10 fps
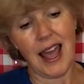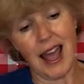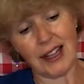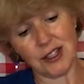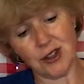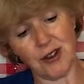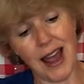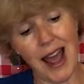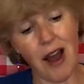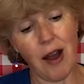And so
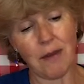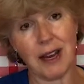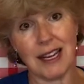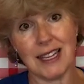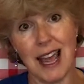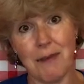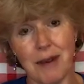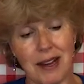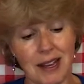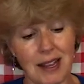now I'm going to tape it